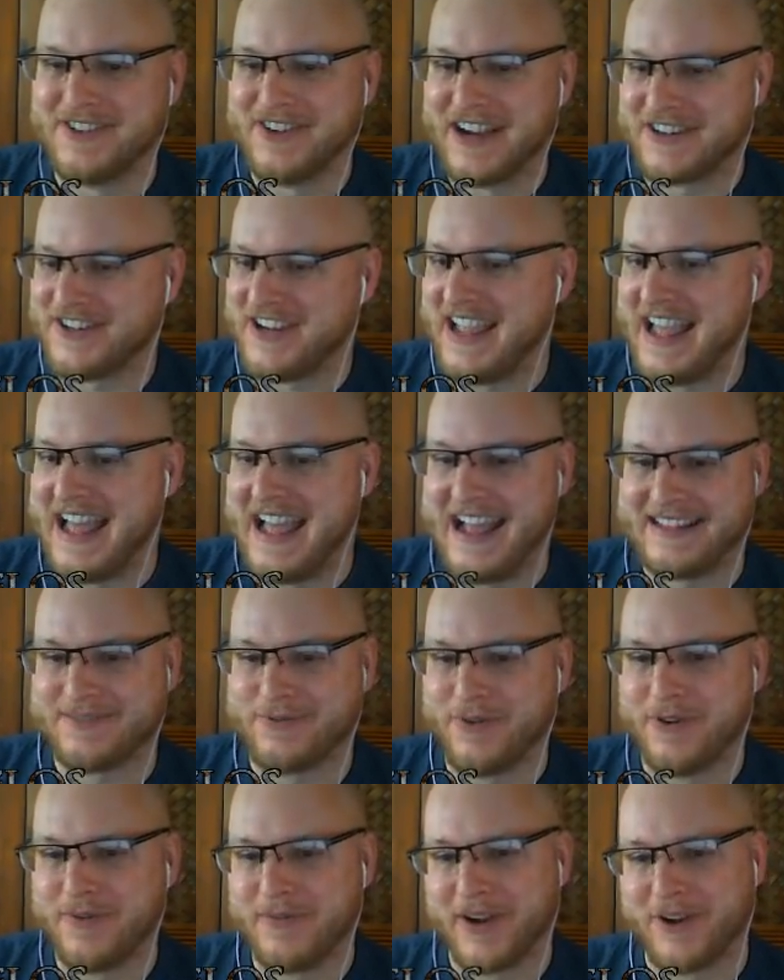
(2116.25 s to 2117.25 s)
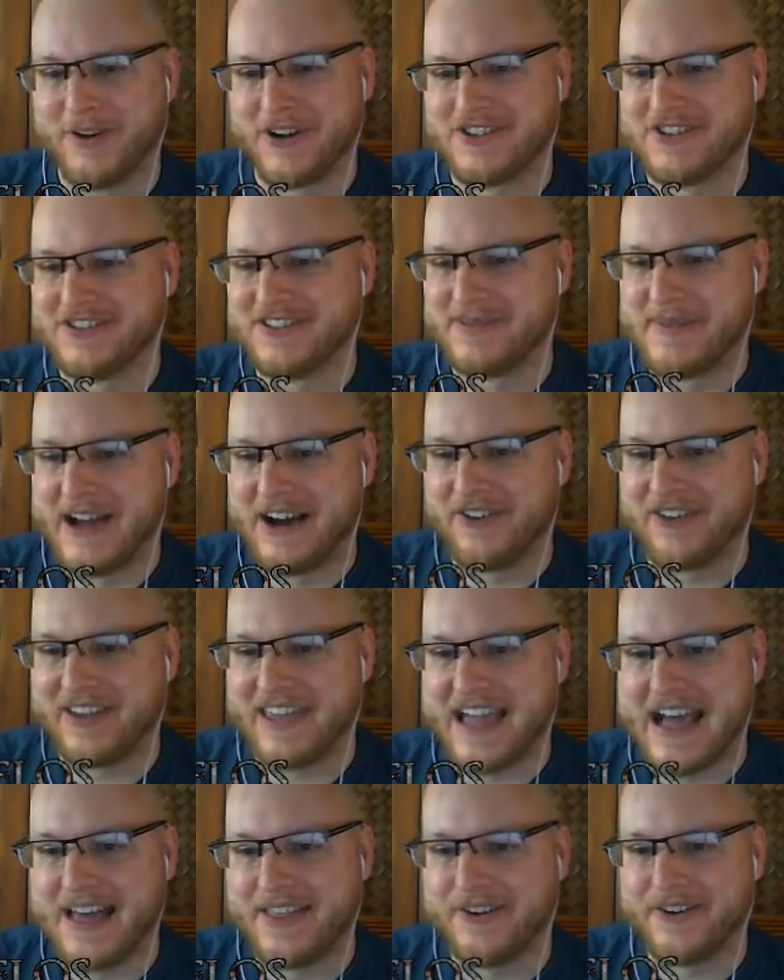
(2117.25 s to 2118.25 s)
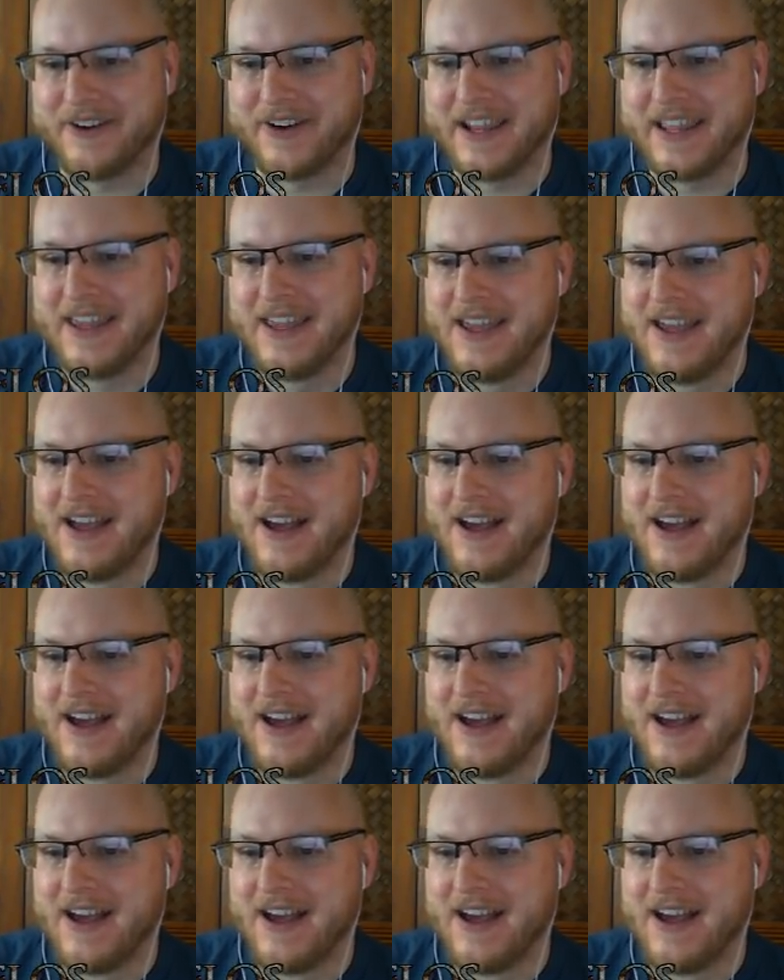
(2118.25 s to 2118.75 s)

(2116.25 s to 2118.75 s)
you actually asked one of my questions about gathering.